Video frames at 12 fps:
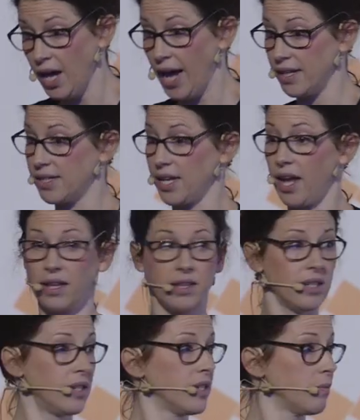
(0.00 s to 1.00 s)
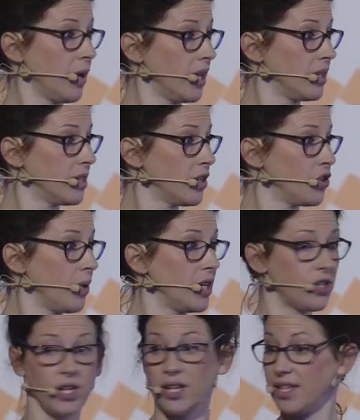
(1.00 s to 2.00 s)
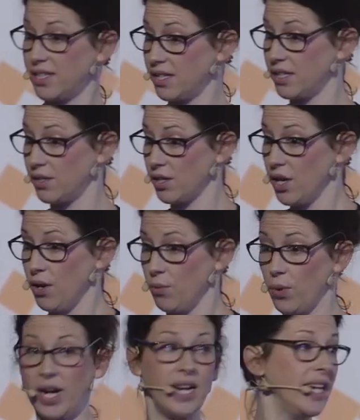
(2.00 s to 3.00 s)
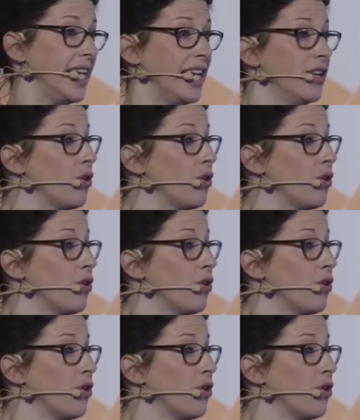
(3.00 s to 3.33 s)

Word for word: and saying, This is my situation, this is what I need,